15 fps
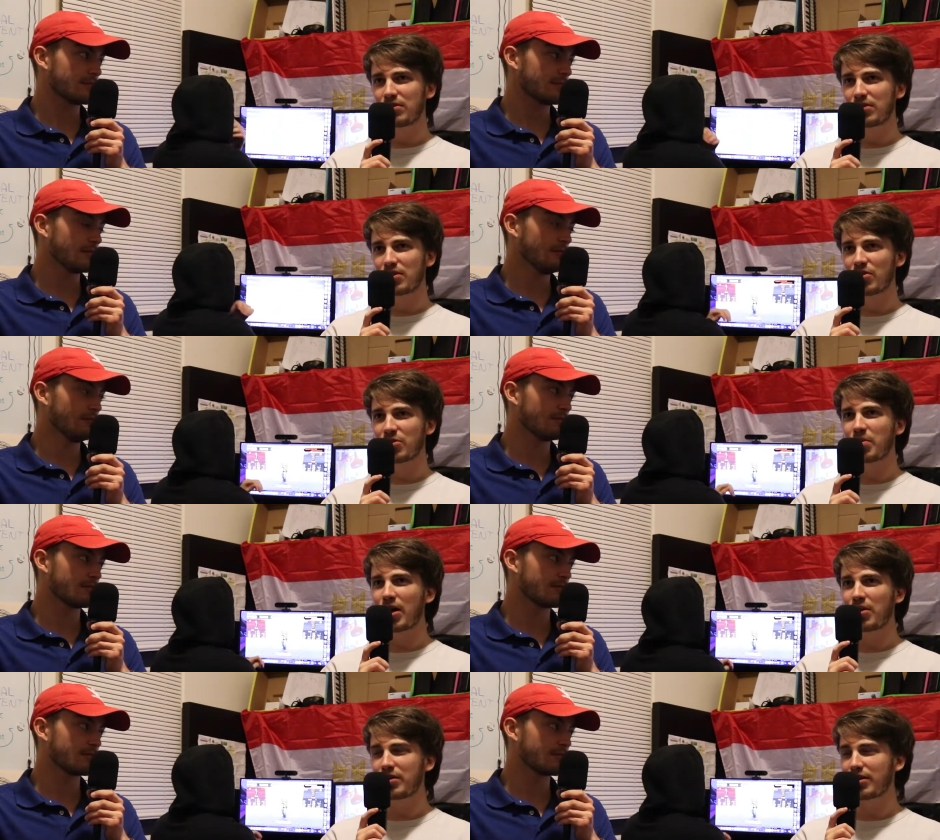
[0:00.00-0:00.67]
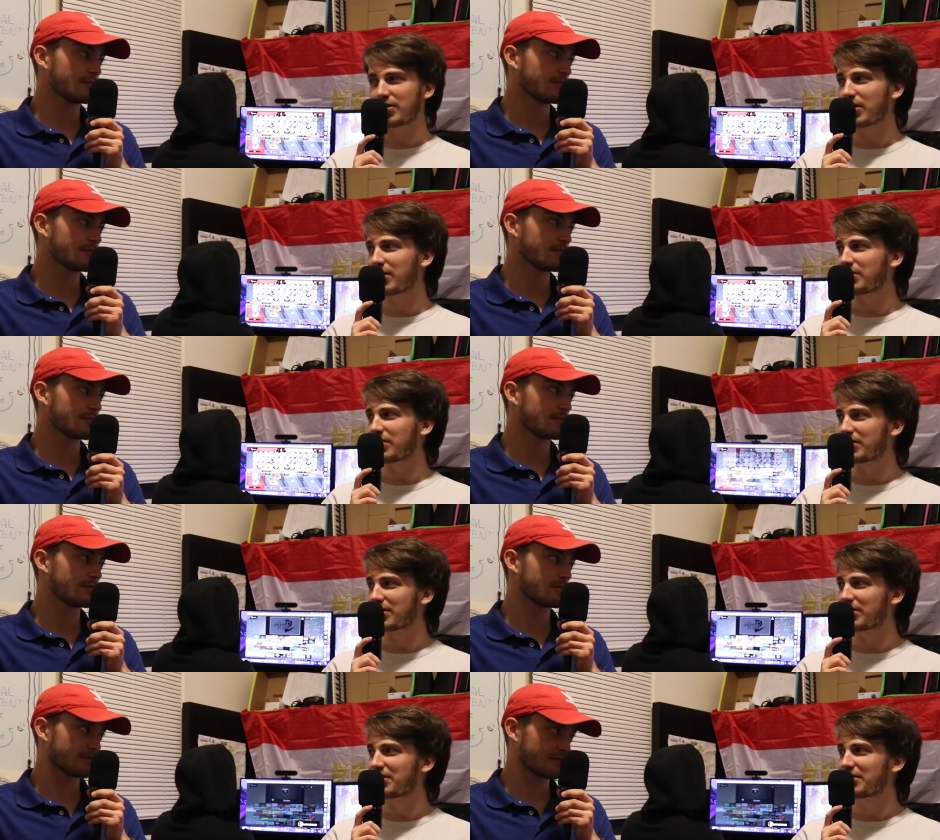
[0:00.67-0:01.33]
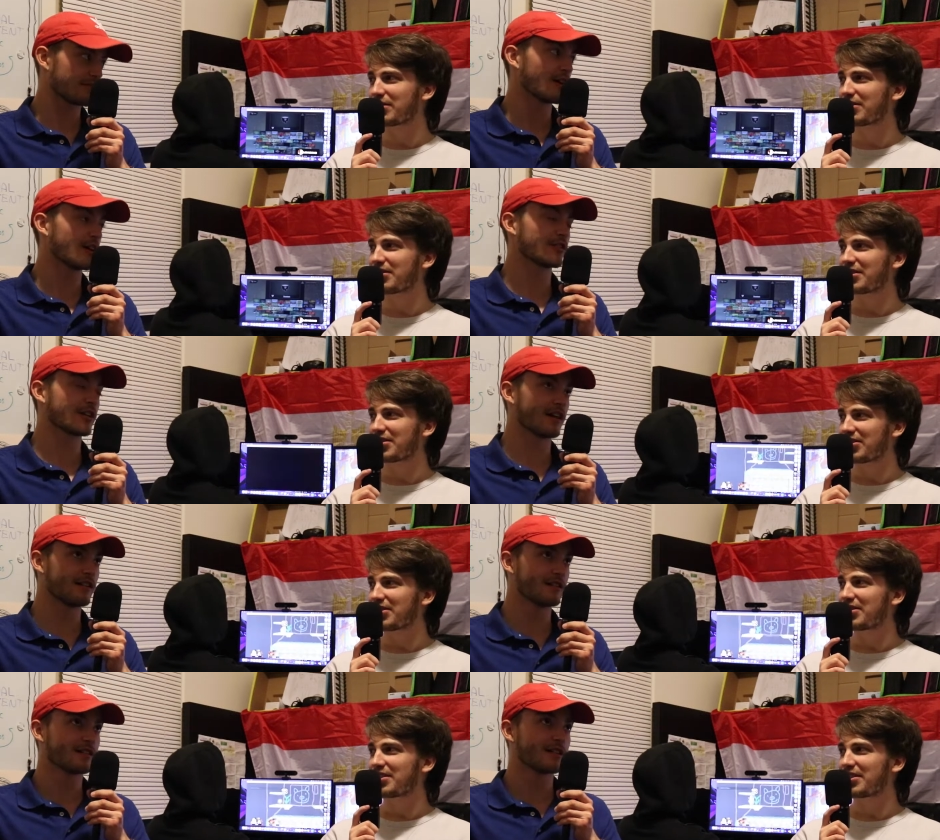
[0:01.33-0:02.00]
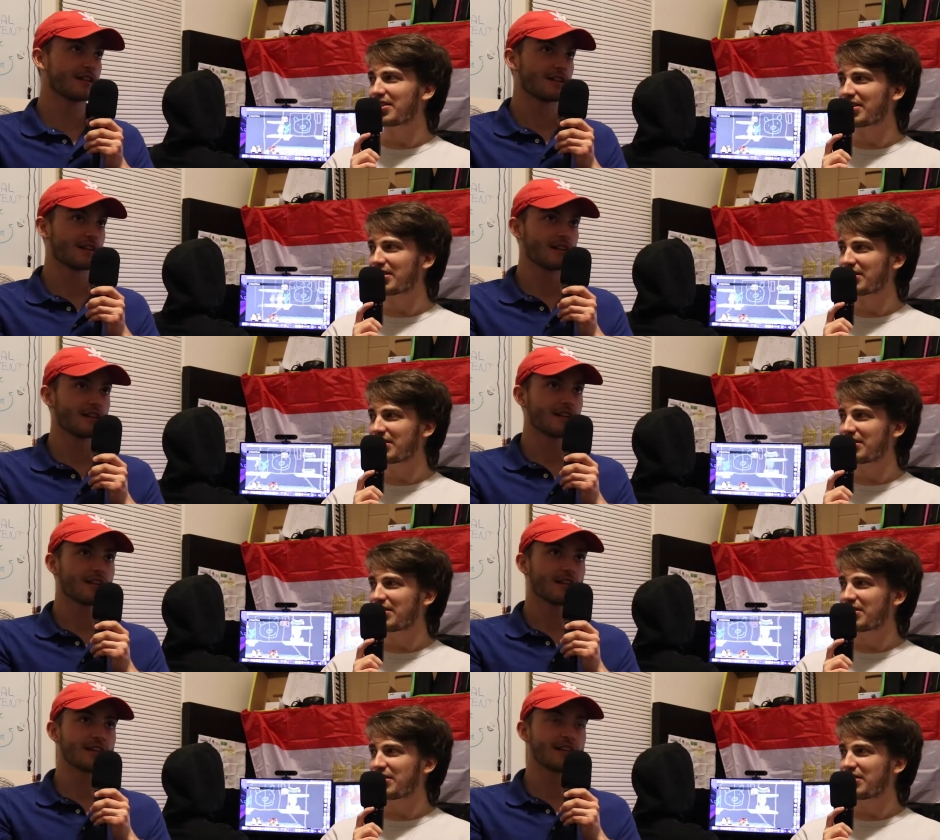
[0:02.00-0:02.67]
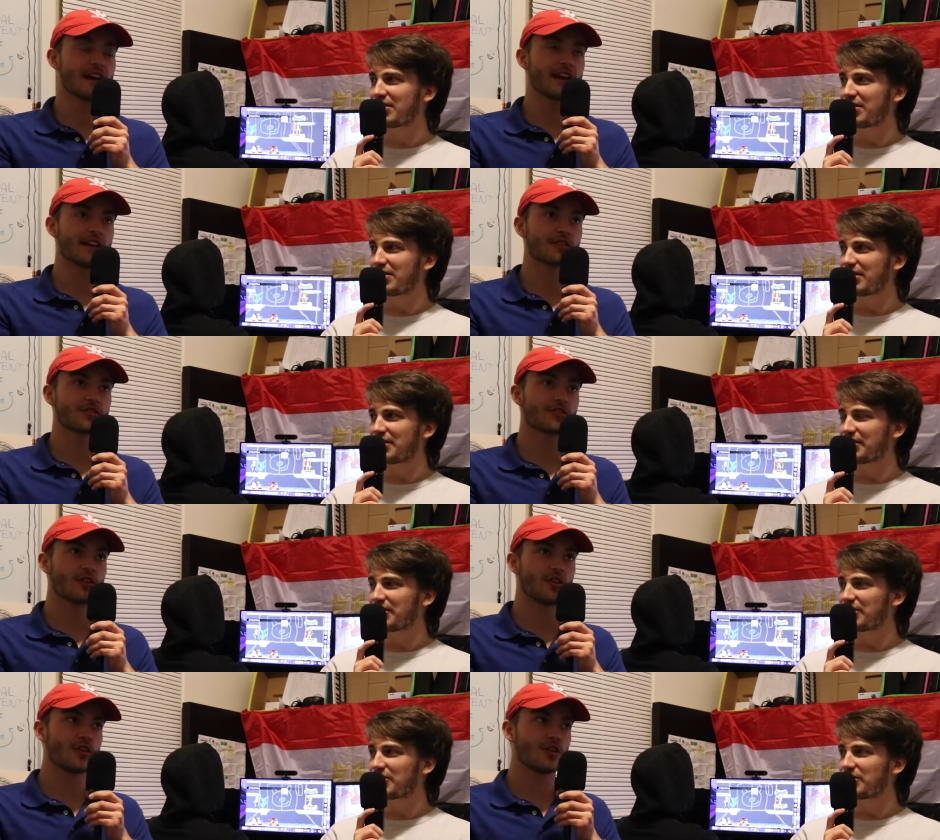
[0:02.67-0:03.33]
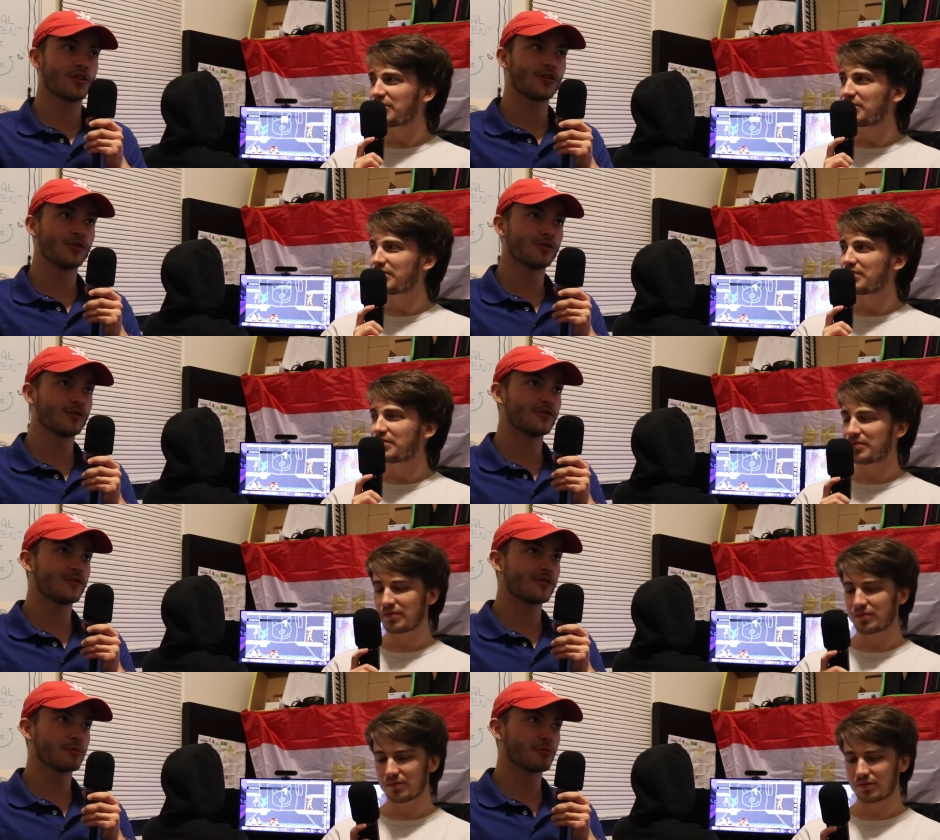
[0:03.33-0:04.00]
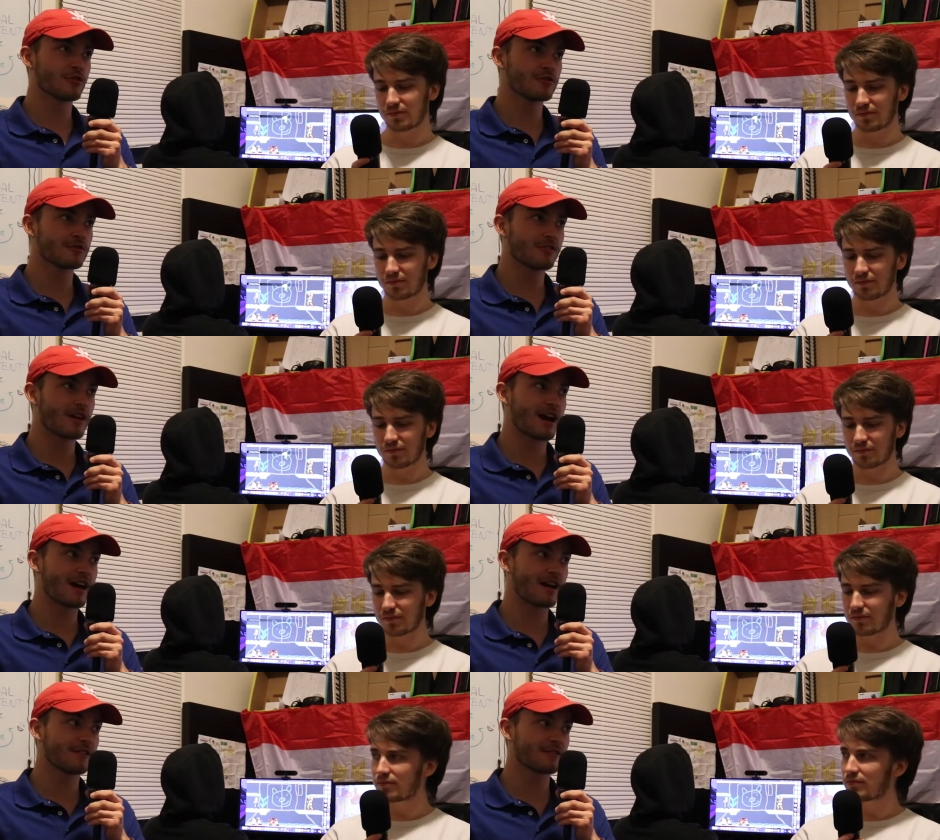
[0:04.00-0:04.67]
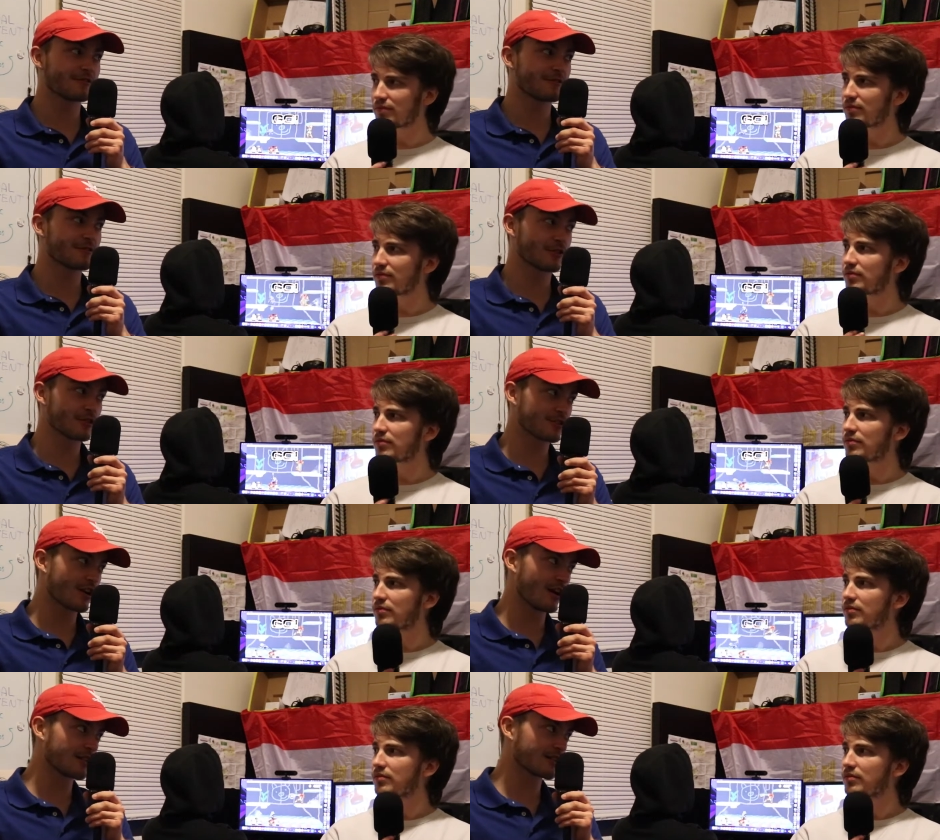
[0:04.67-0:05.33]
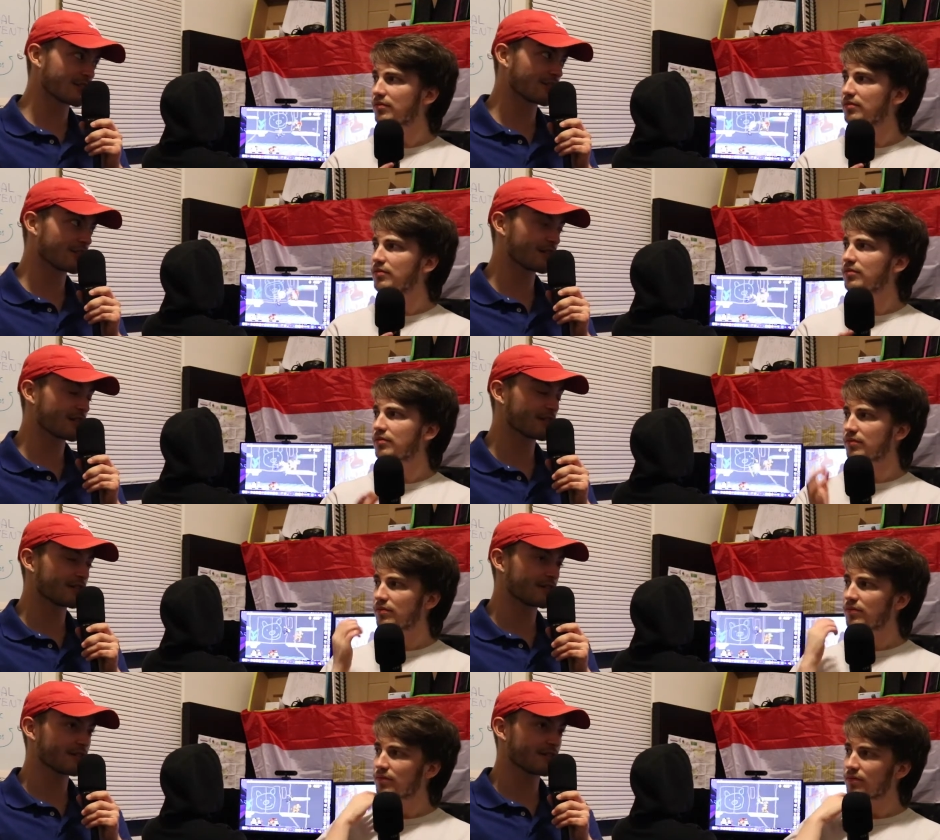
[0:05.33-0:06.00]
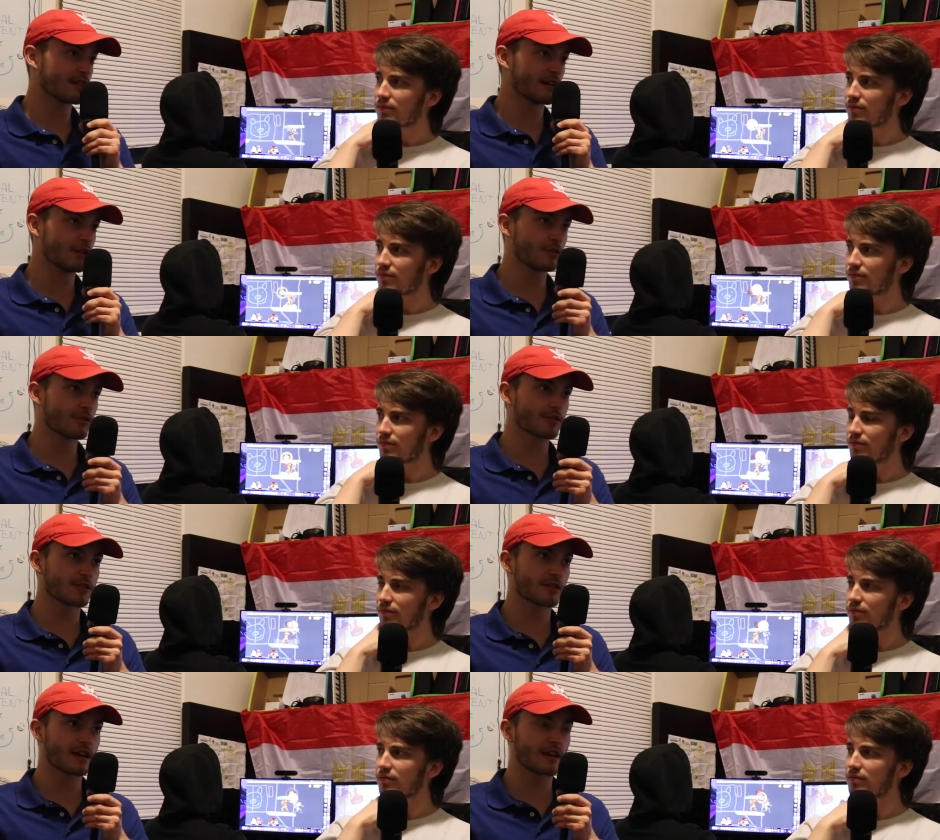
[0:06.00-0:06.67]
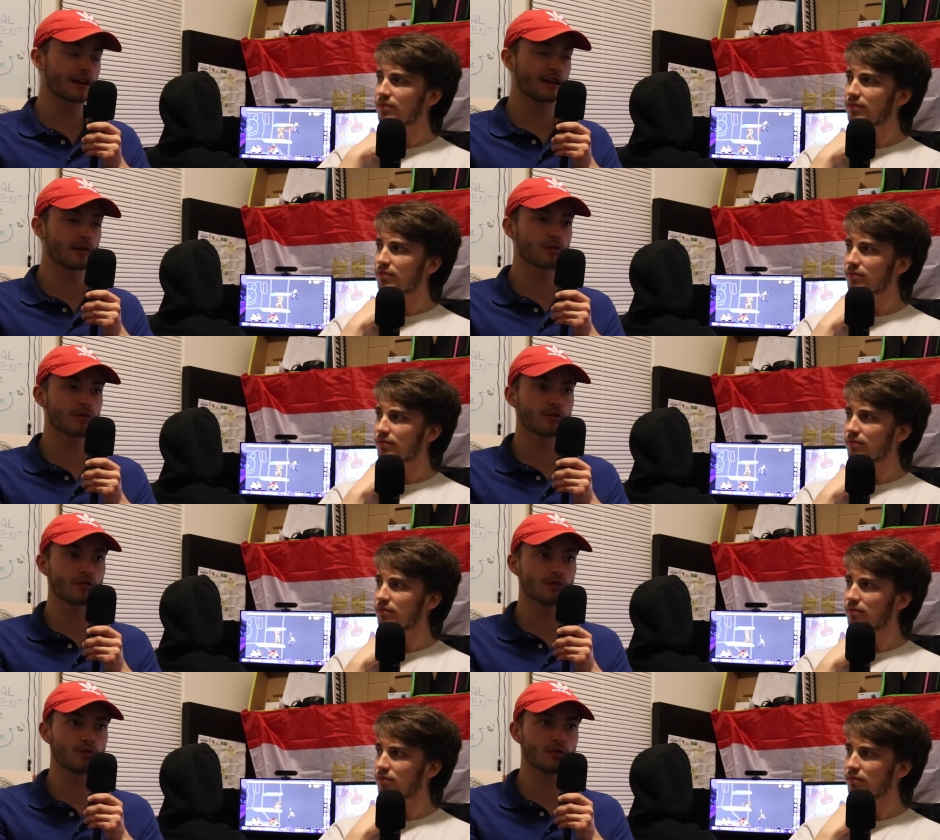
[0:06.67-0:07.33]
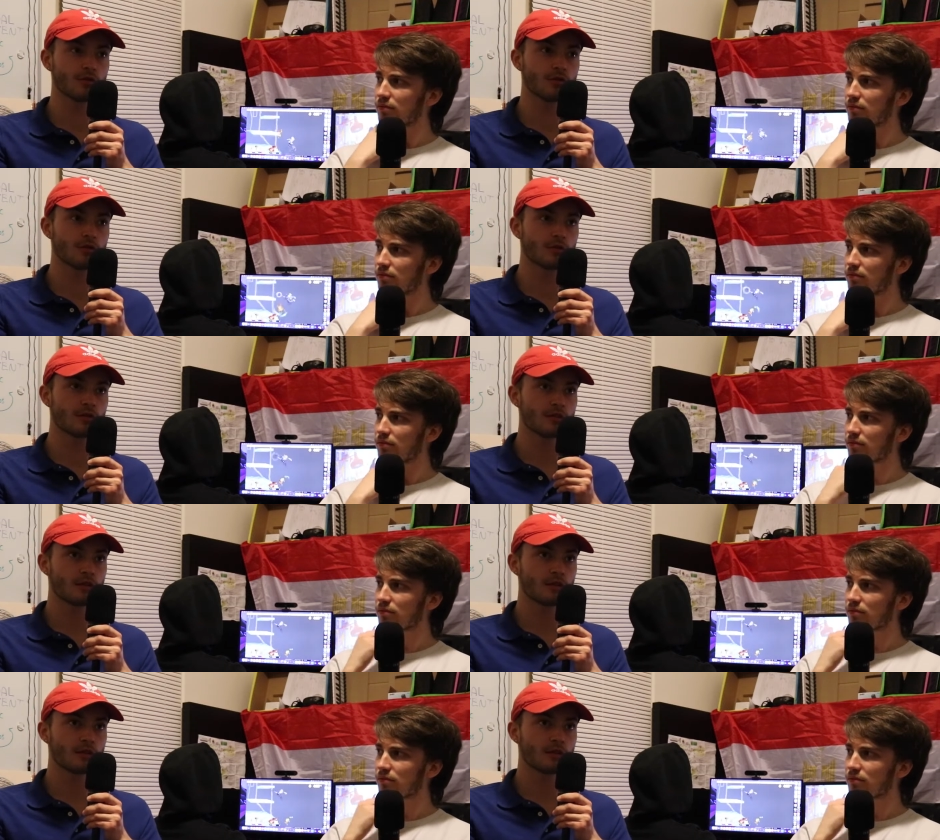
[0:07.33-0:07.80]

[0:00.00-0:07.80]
Speaker 1: was probably surfaces. Okay.
Speaker 2: Yeah. Yeah, so Maroon 5 first concert, it was like it was cool.